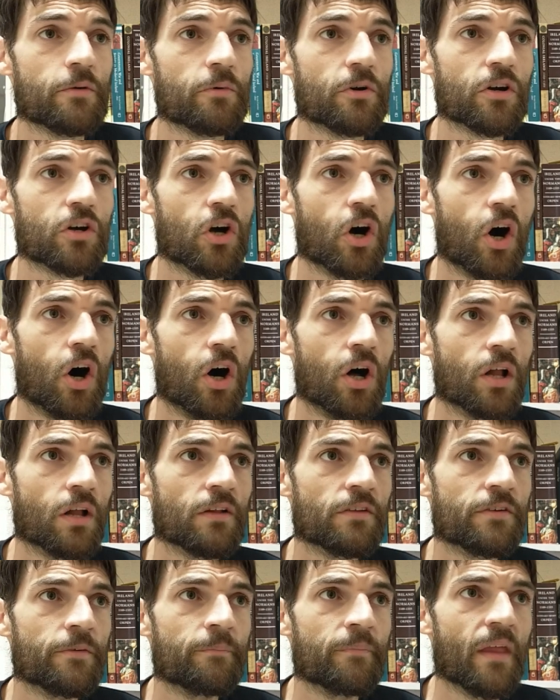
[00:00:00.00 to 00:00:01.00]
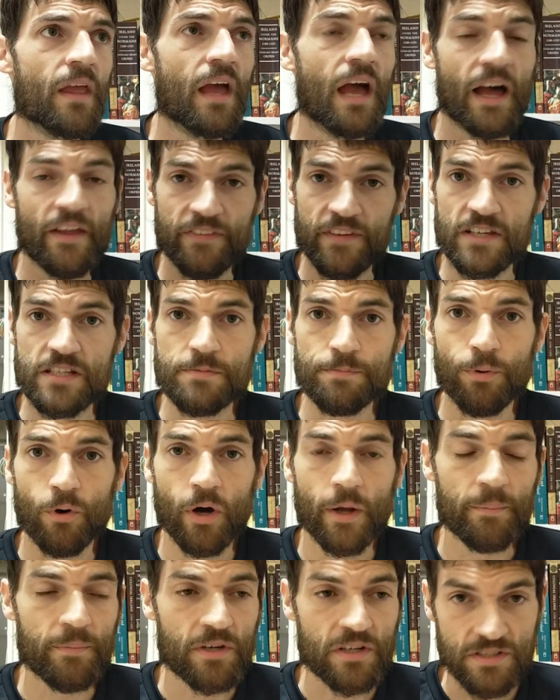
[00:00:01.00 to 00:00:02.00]
called, at this
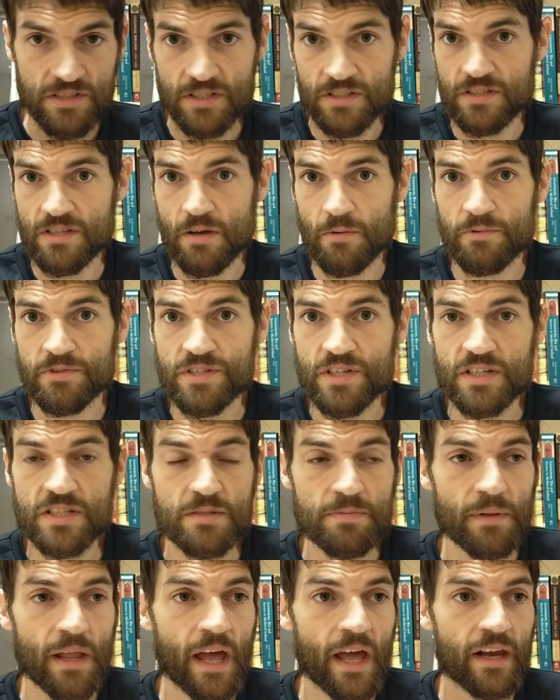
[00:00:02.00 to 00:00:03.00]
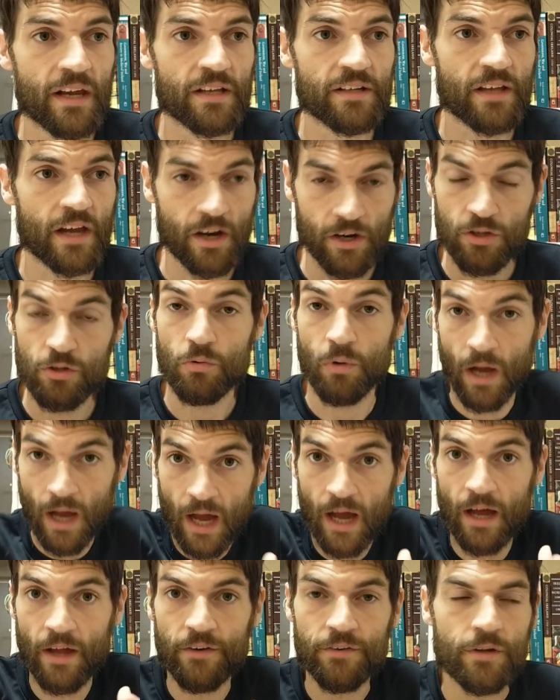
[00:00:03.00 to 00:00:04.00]
point, because as I was explaining there, you
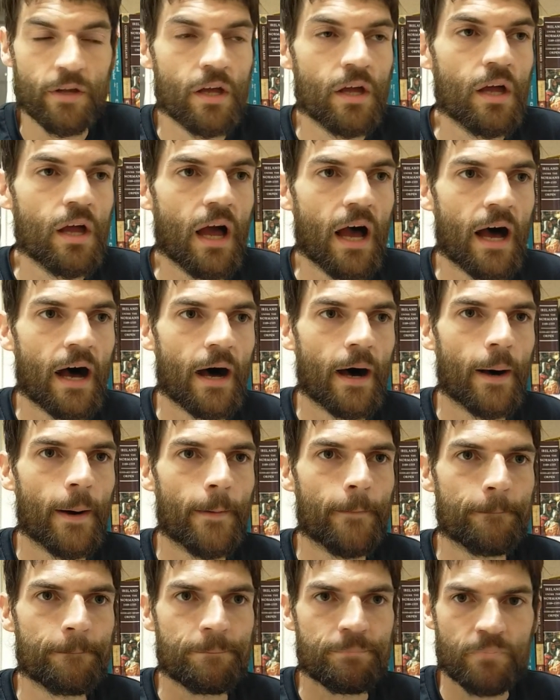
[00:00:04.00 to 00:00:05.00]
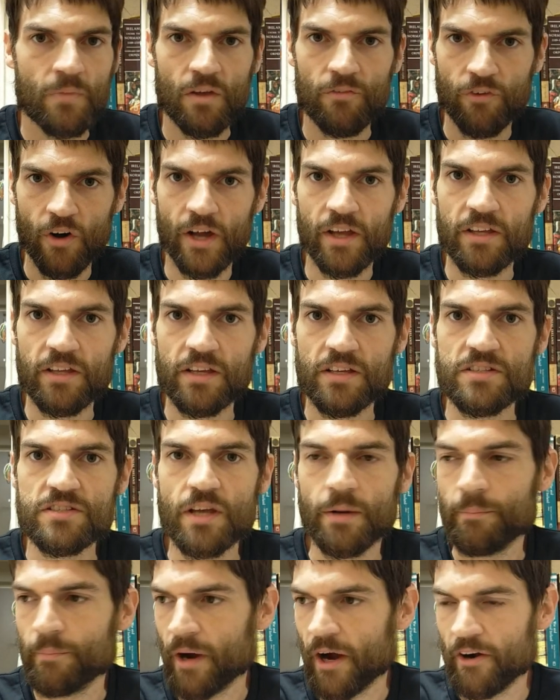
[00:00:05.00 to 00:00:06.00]
had Vikings
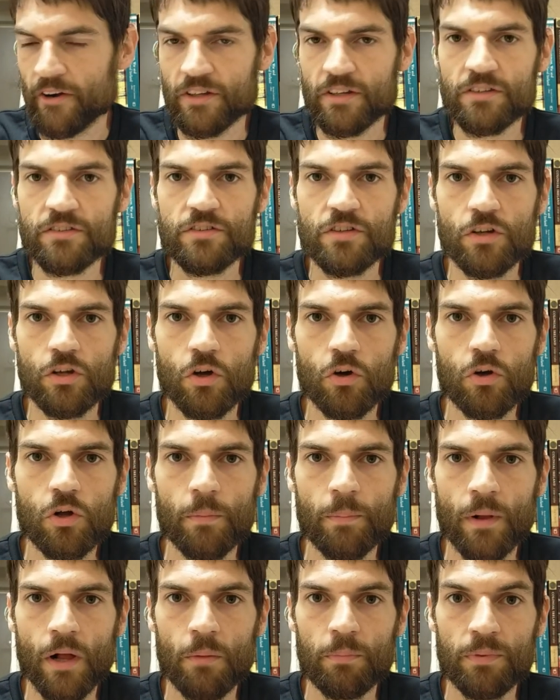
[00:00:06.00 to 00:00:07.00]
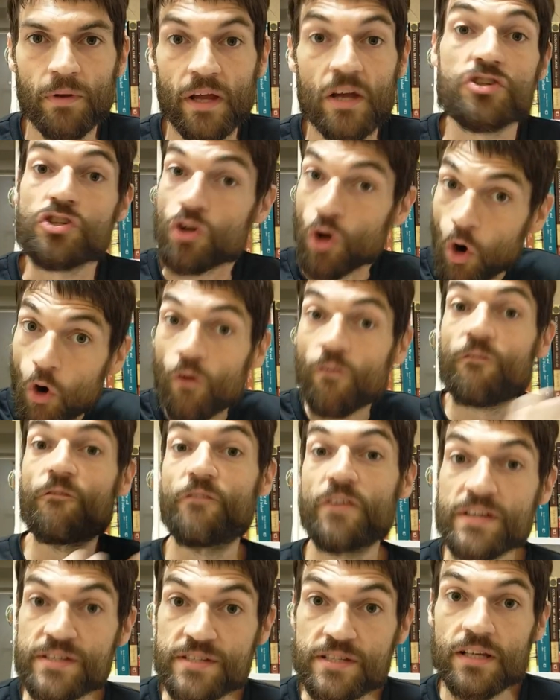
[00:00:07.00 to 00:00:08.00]
that married into the local population or
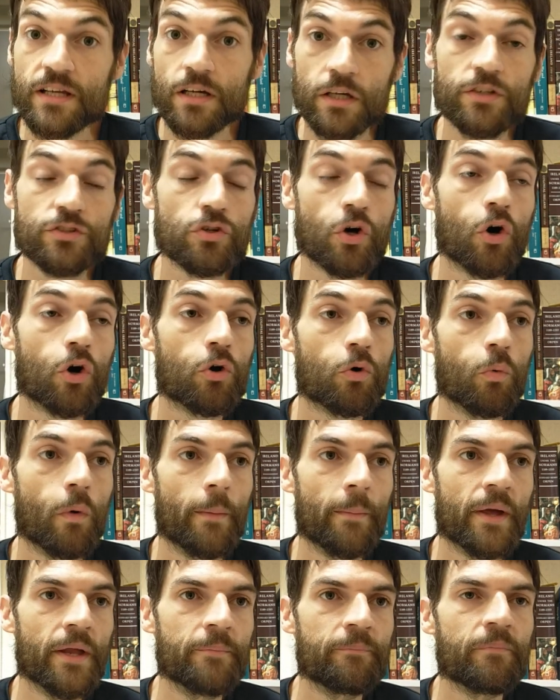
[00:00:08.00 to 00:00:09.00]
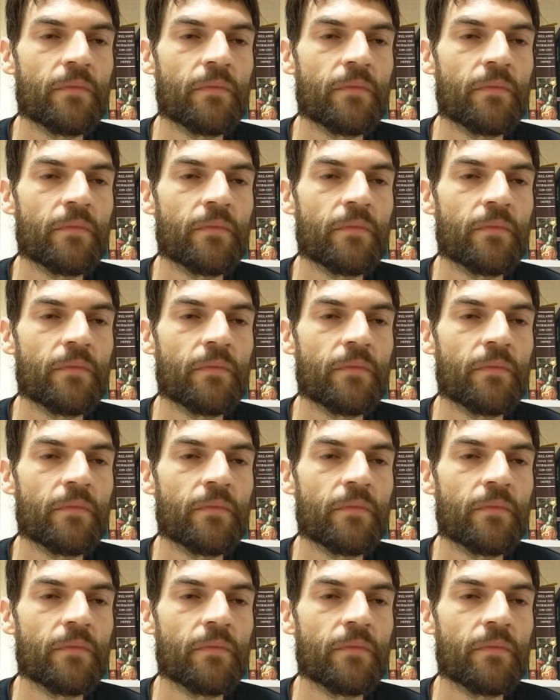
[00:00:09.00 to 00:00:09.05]
physically took women.